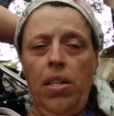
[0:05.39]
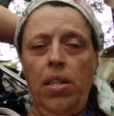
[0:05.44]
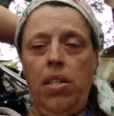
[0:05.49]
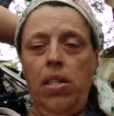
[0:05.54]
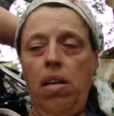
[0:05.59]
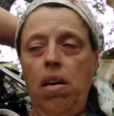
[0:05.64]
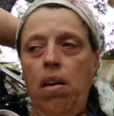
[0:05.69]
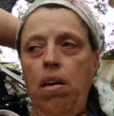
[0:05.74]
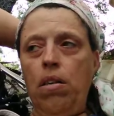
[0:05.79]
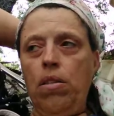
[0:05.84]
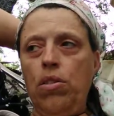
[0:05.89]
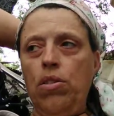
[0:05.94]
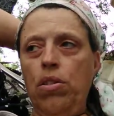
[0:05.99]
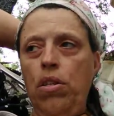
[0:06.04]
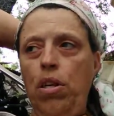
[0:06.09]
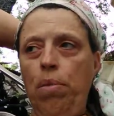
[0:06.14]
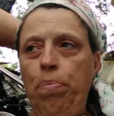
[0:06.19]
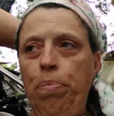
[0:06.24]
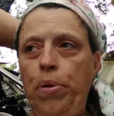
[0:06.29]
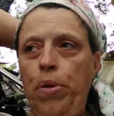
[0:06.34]
The dogs
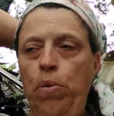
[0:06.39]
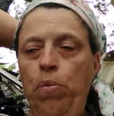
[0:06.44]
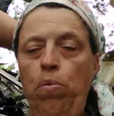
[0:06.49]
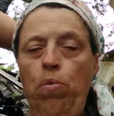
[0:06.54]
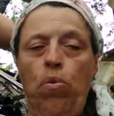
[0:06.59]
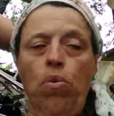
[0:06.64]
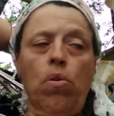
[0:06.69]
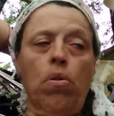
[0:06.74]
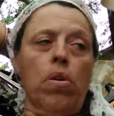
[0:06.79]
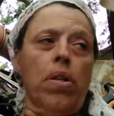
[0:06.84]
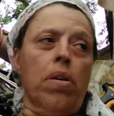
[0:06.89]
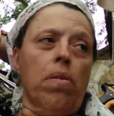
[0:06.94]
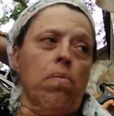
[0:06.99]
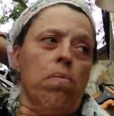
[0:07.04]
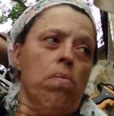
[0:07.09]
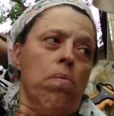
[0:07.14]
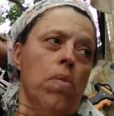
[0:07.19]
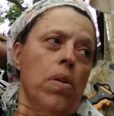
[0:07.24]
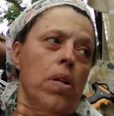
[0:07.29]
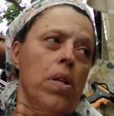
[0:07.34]
are up in a roar. They're
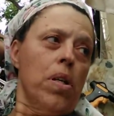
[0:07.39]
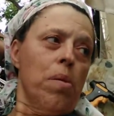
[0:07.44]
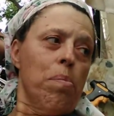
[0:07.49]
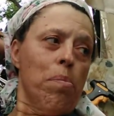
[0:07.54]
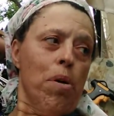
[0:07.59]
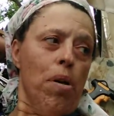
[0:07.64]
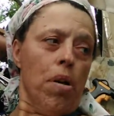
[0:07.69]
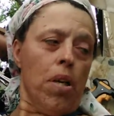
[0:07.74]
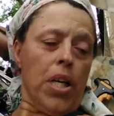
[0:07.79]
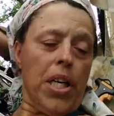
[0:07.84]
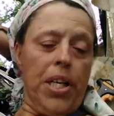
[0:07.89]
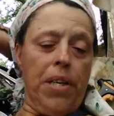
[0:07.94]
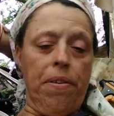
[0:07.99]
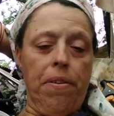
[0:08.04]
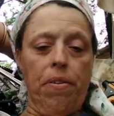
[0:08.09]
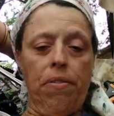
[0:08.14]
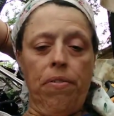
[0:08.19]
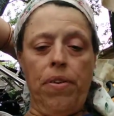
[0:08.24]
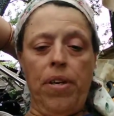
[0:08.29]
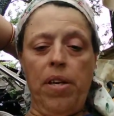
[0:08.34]
wanting to bark
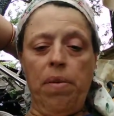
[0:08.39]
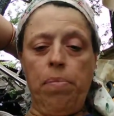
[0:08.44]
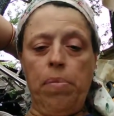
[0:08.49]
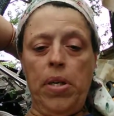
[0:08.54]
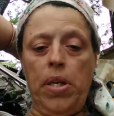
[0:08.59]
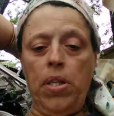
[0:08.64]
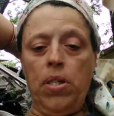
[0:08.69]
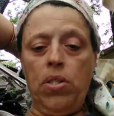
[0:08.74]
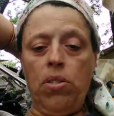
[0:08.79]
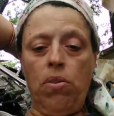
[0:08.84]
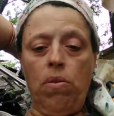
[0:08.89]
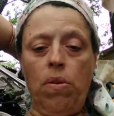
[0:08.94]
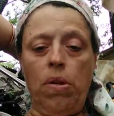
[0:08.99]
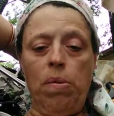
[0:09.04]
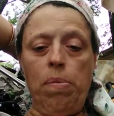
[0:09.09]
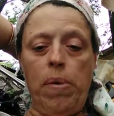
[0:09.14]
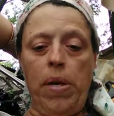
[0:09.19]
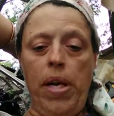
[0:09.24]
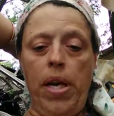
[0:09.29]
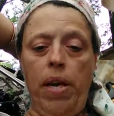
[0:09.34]
every 5 minutes, so
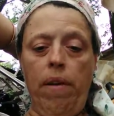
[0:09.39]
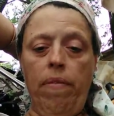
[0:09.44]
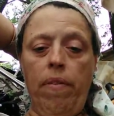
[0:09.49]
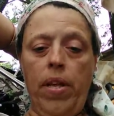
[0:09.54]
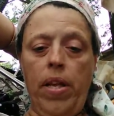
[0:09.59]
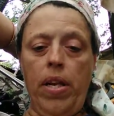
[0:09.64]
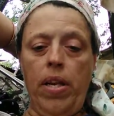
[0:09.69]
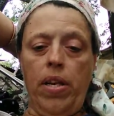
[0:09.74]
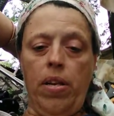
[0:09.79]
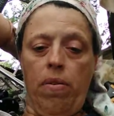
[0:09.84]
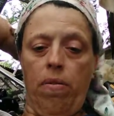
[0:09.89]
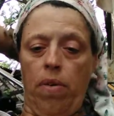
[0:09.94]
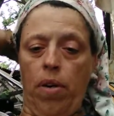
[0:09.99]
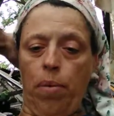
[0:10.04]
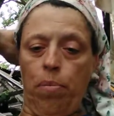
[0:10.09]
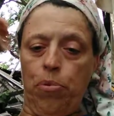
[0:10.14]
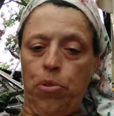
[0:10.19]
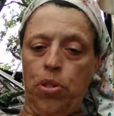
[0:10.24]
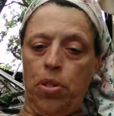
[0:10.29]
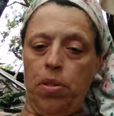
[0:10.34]
we may have that
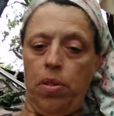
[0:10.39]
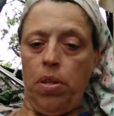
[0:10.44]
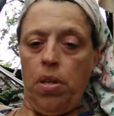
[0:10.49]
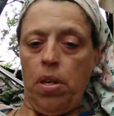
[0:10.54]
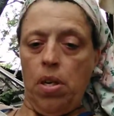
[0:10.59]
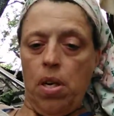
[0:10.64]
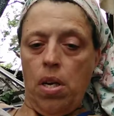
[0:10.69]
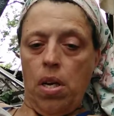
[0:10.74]
interruption.